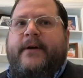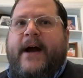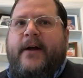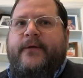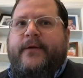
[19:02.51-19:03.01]

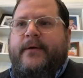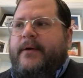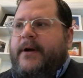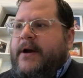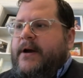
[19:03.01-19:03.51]
Council
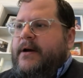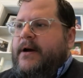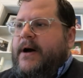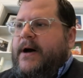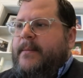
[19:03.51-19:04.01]

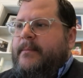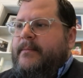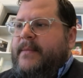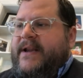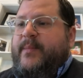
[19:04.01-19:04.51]

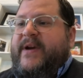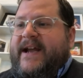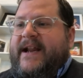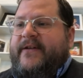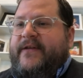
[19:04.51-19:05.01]
in the
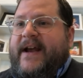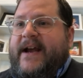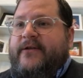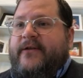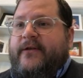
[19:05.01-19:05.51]
beginning
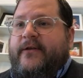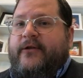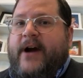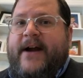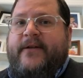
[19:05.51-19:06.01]
stages to
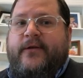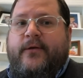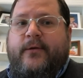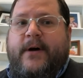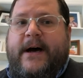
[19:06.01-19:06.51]
try
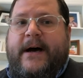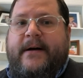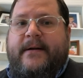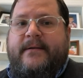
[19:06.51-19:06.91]
to